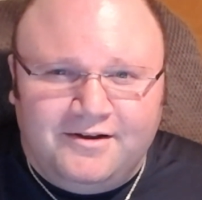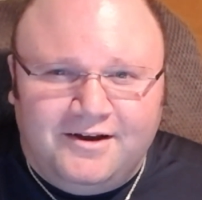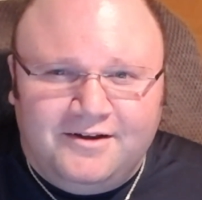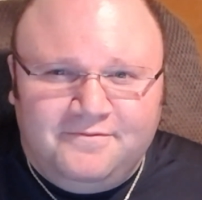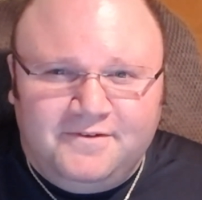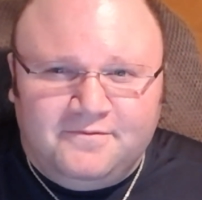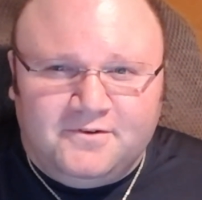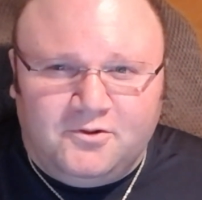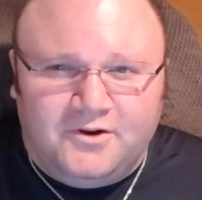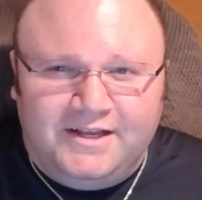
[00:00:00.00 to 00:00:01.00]
unfit for
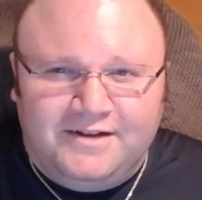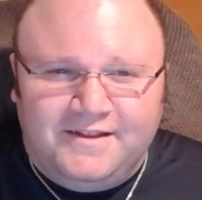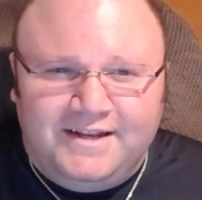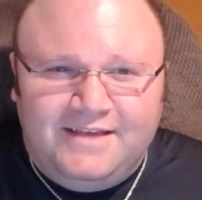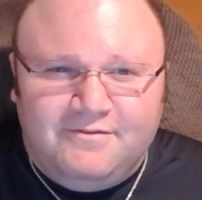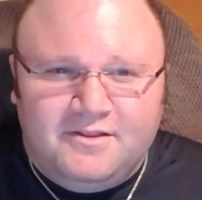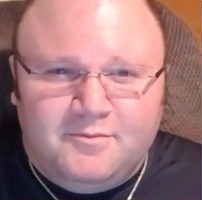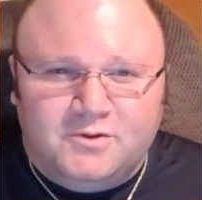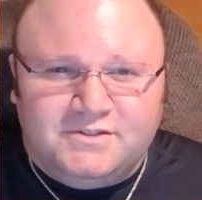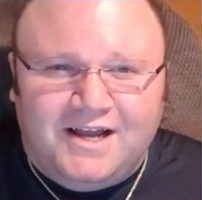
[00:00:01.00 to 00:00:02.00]
learning, and that even the
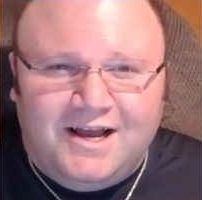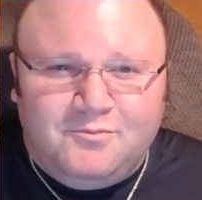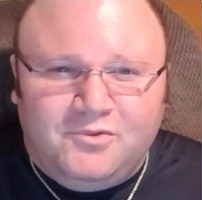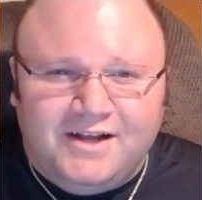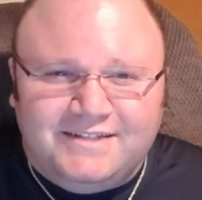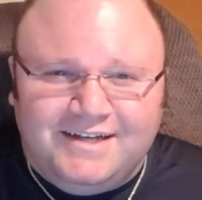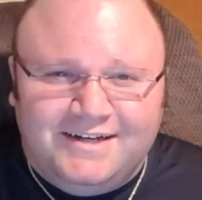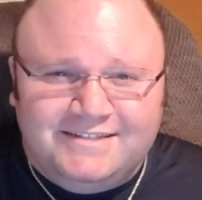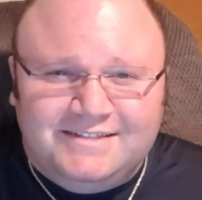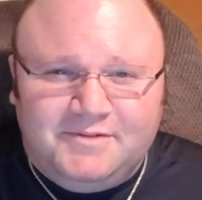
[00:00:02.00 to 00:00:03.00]
most complex
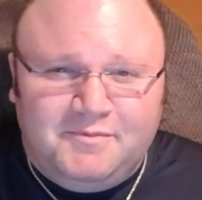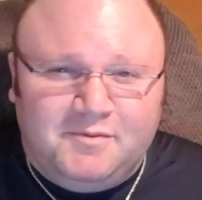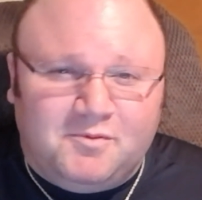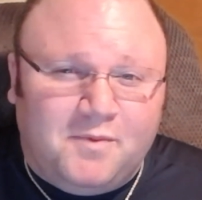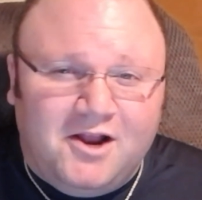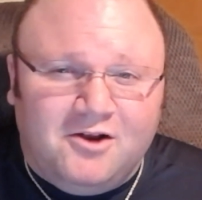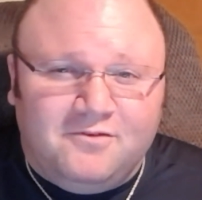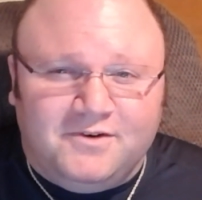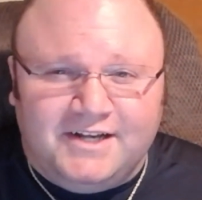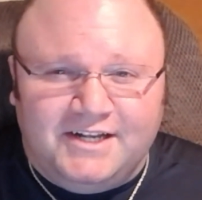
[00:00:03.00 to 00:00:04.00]
concept can be
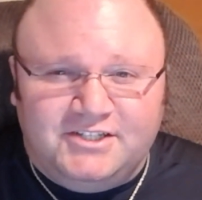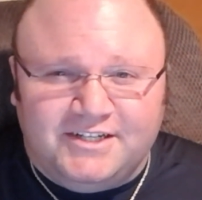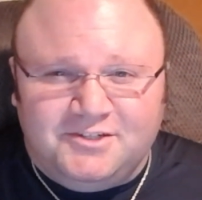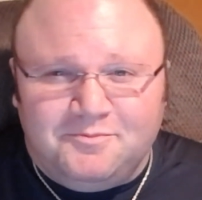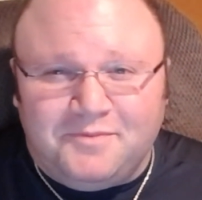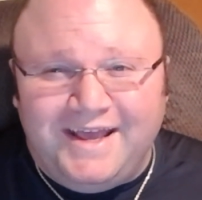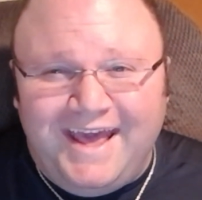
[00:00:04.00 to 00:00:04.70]
prepared for digestion by